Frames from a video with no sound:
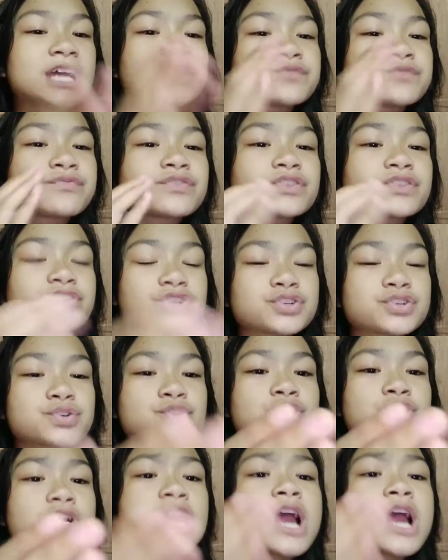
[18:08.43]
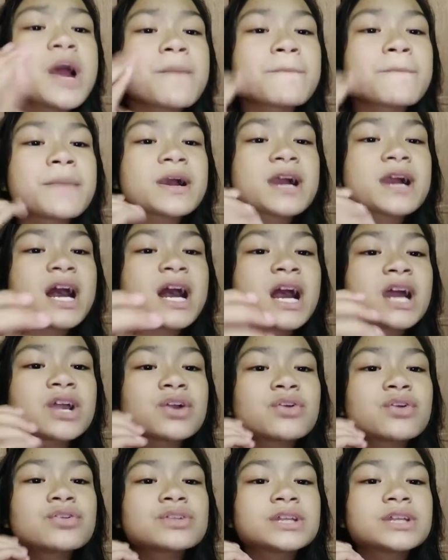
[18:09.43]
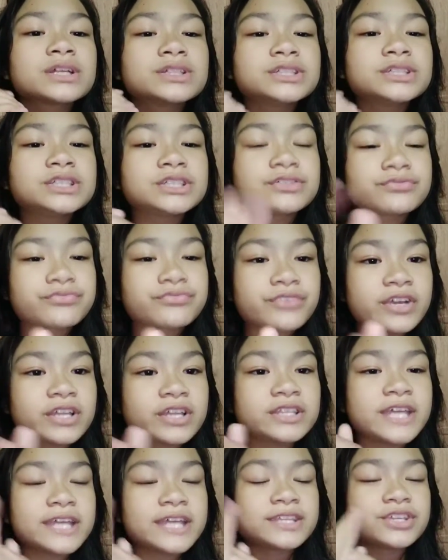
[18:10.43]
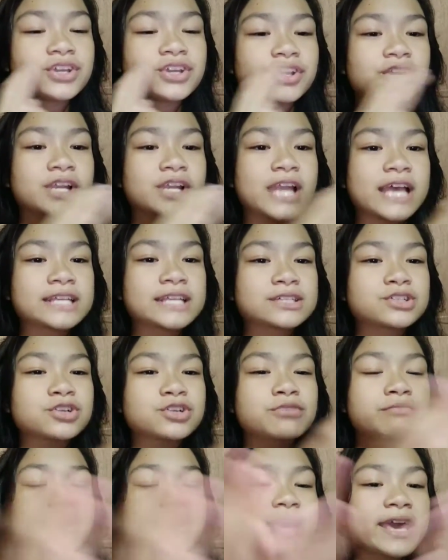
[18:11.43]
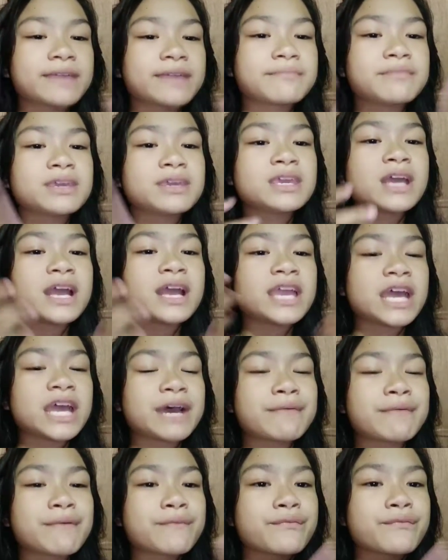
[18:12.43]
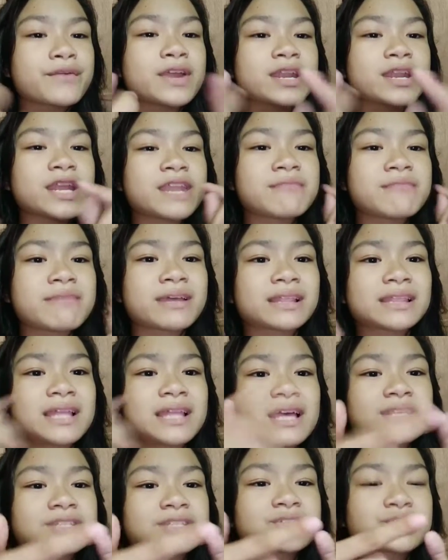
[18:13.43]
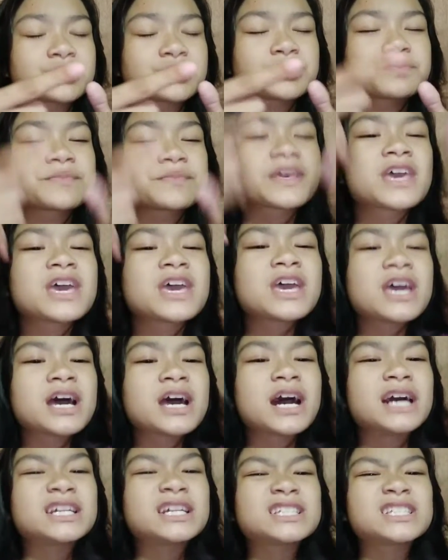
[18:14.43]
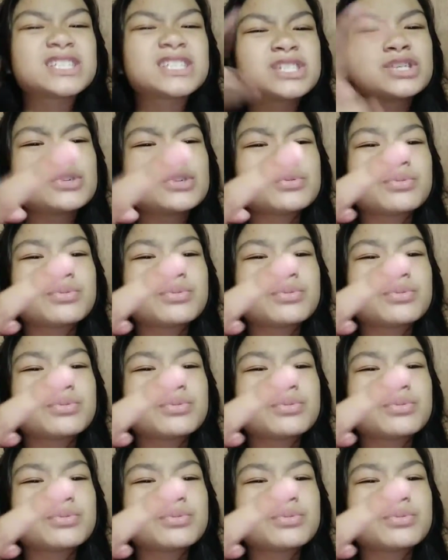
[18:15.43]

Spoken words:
At for sure, magkakaroon ka din ng friend at your classroom. Like me, I have a friend in my classroom. At two